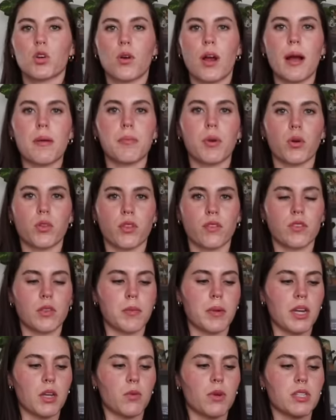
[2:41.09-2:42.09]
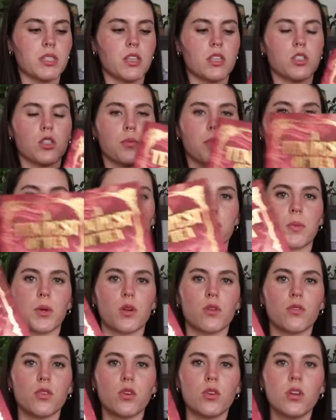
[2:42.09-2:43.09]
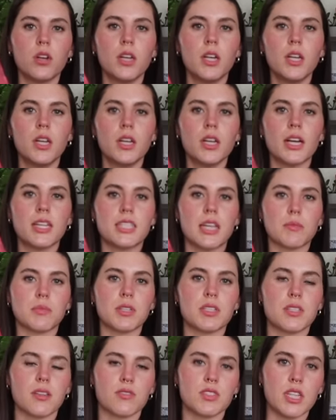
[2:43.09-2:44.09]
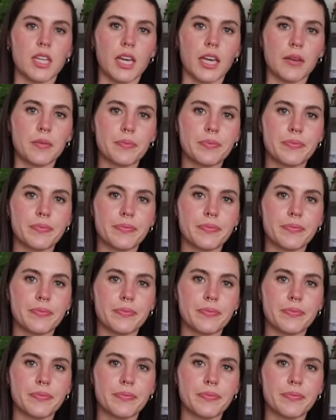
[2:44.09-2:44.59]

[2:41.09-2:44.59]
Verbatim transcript: grab both of them anyways because they're both beautiful. A Tempest of Tea.